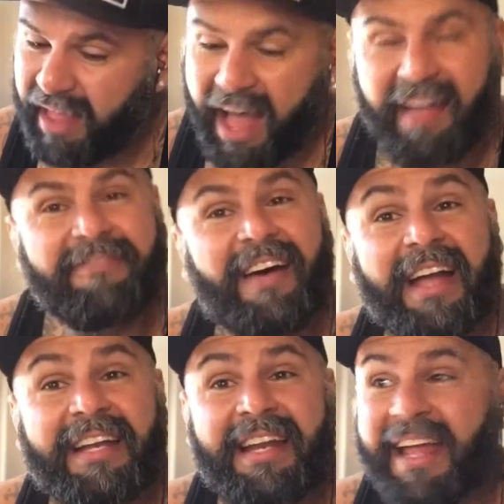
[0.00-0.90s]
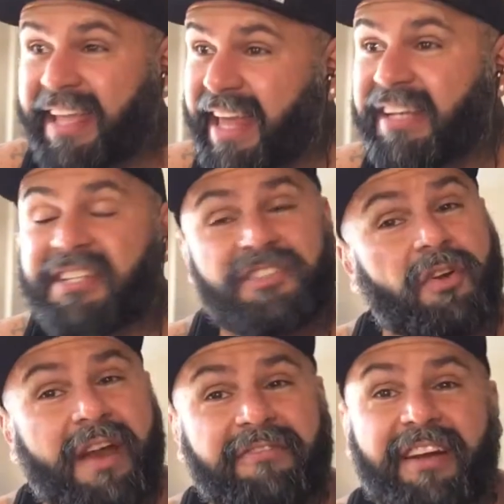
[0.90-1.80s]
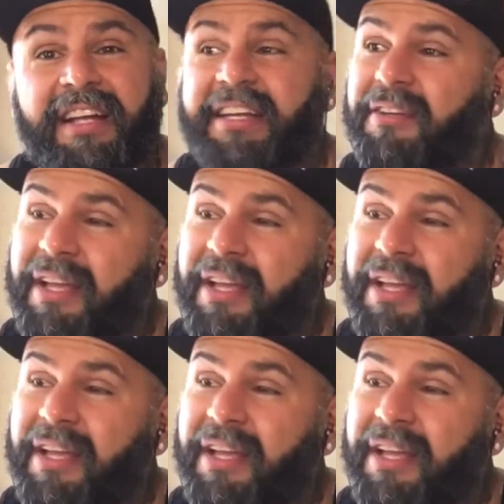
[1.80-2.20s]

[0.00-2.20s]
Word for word: I find it, I get it, it's a great fucking deal.